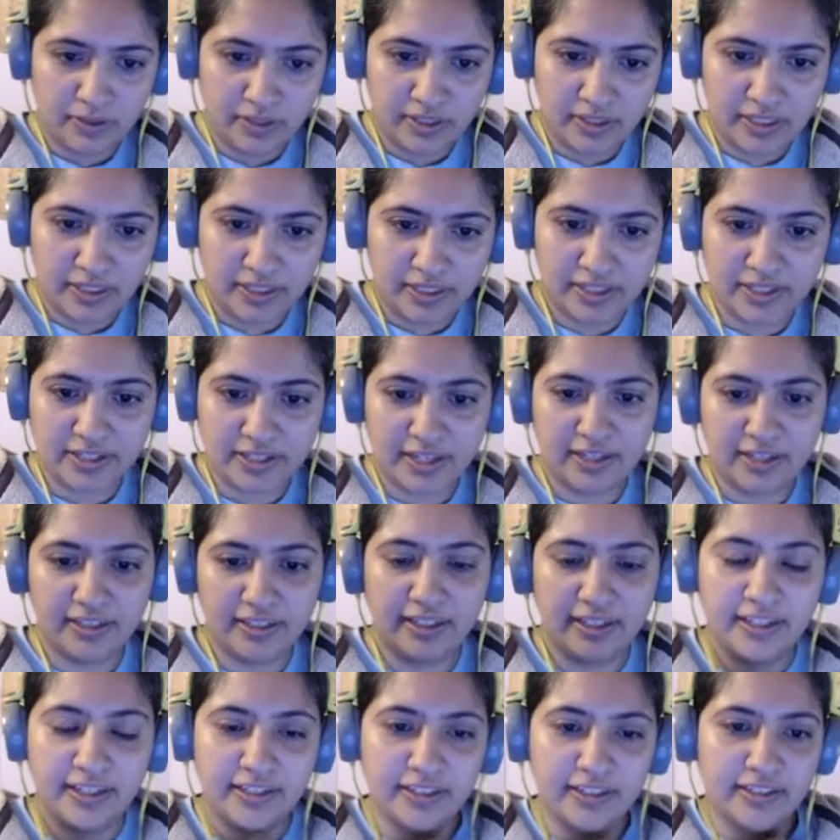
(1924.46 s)
this is kind of
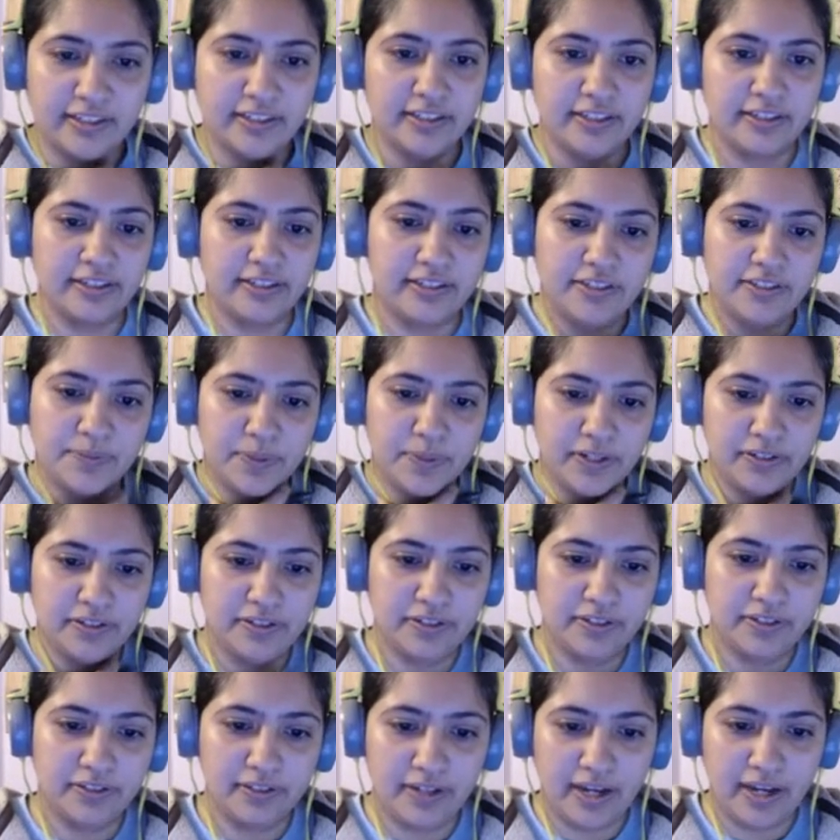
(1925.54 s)
like it's part of
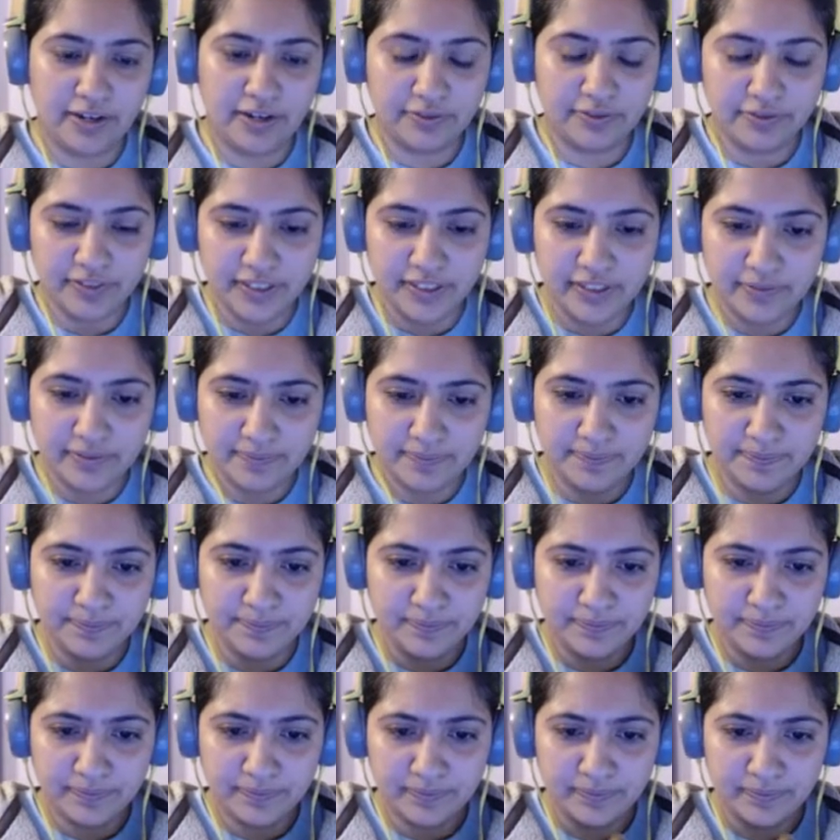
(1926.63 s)
the outfit,
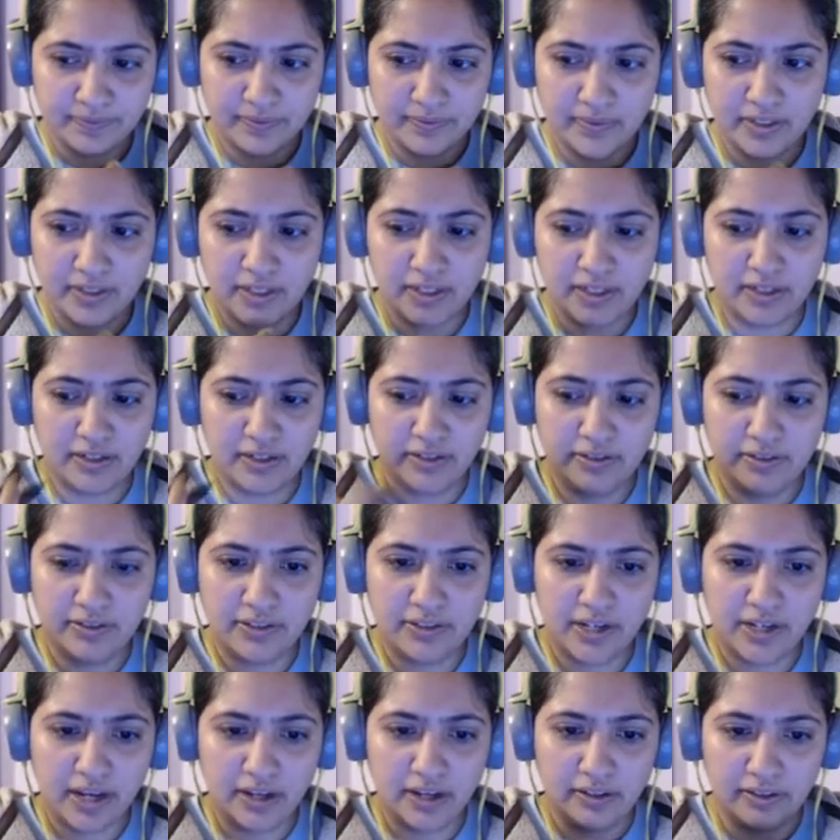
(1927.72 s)
and
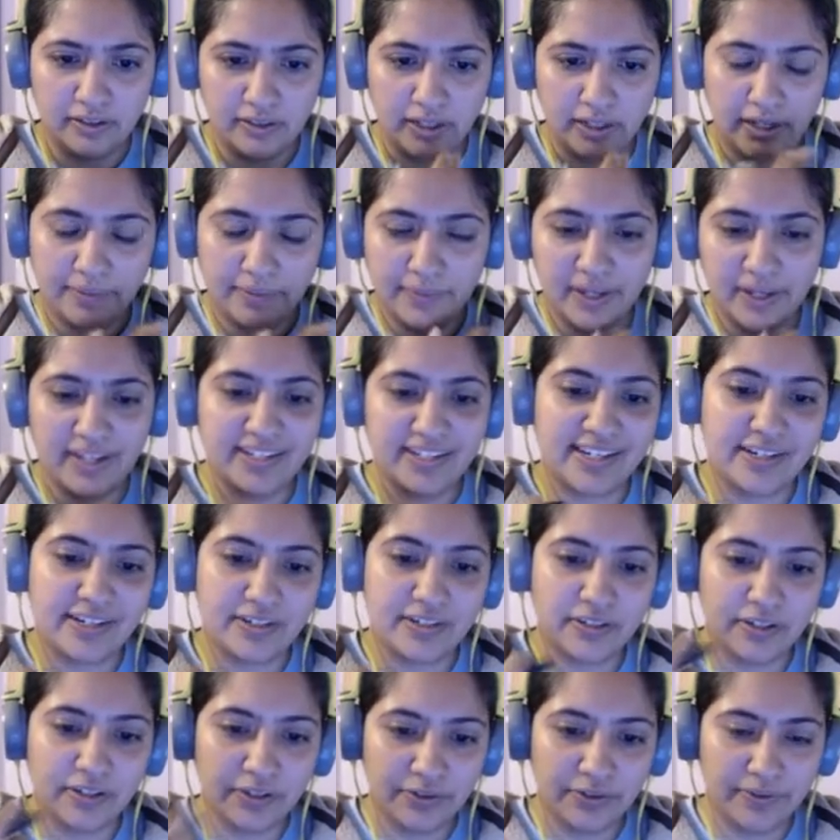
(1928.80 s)
I might
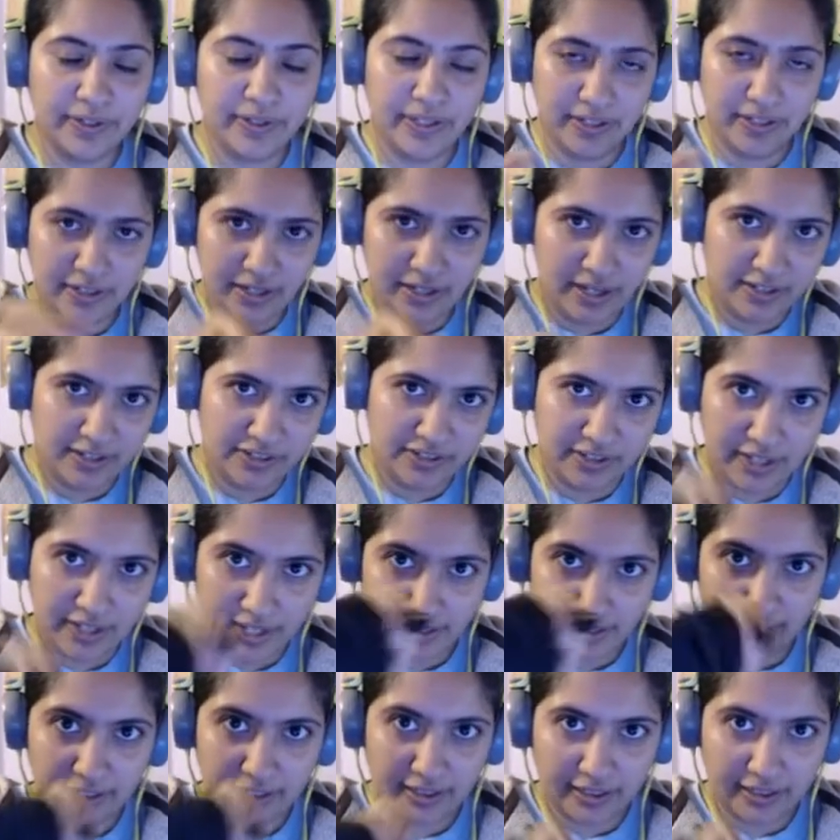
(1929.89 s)
go in and actually add
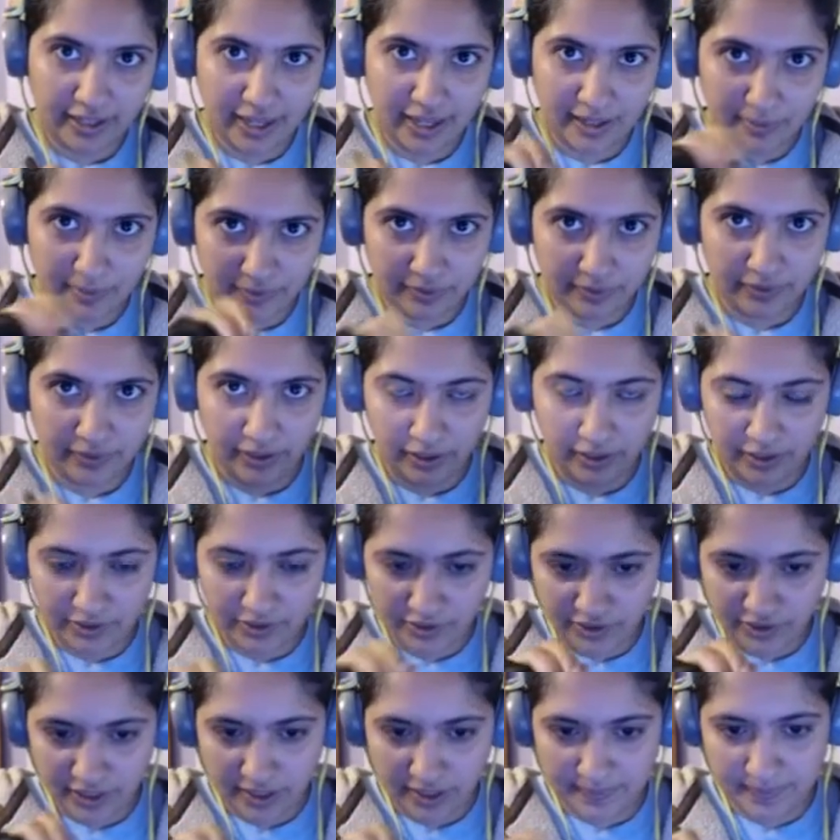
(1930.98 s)
like a
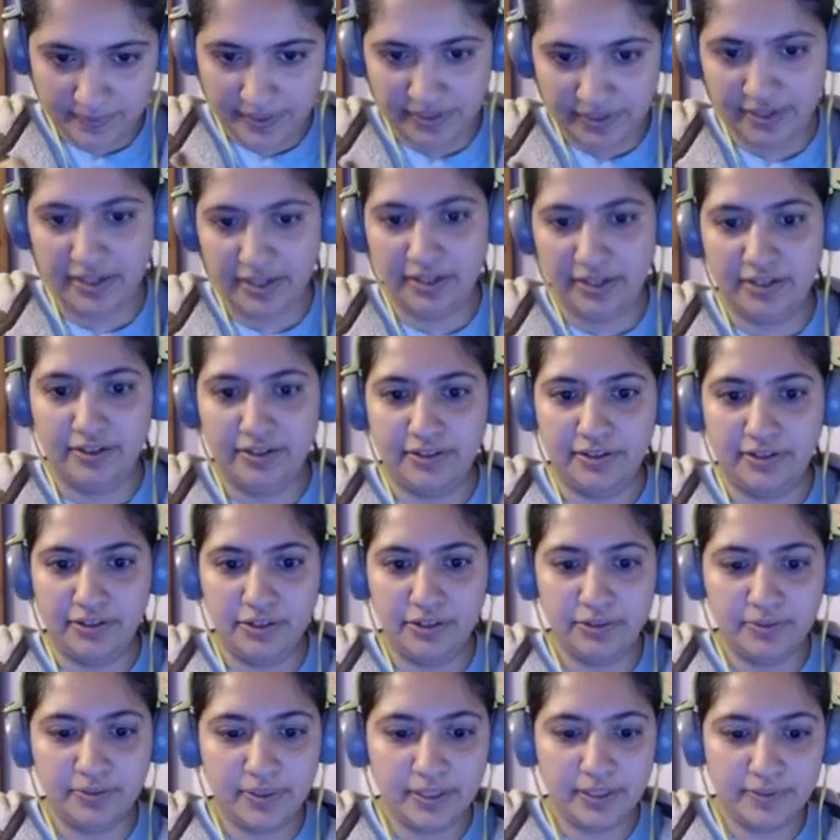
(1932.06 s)
camouflage type design
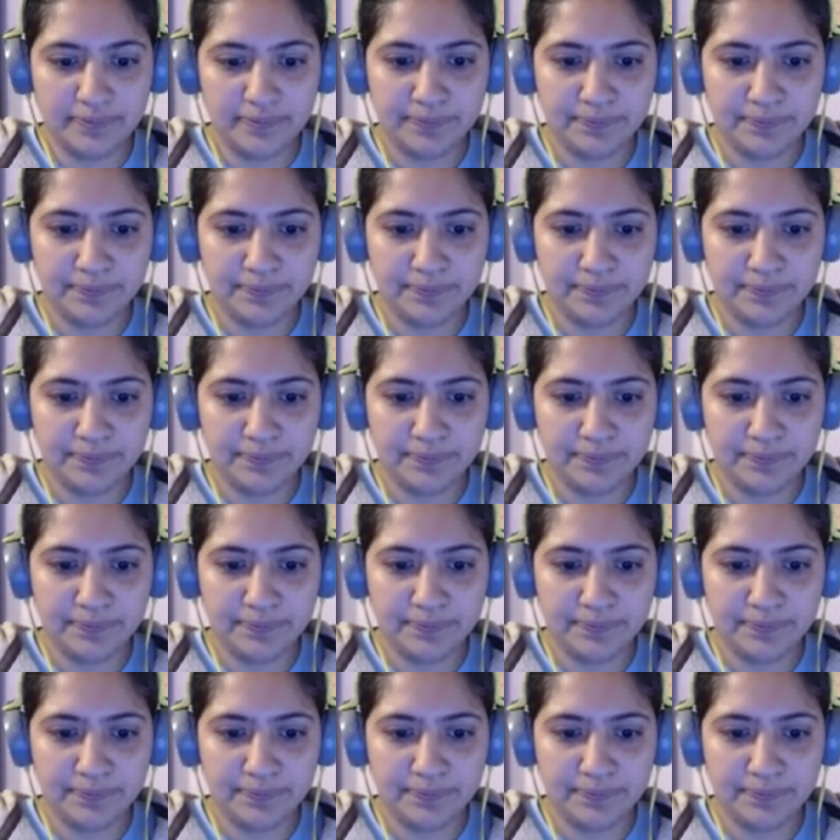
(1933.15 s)
onto it.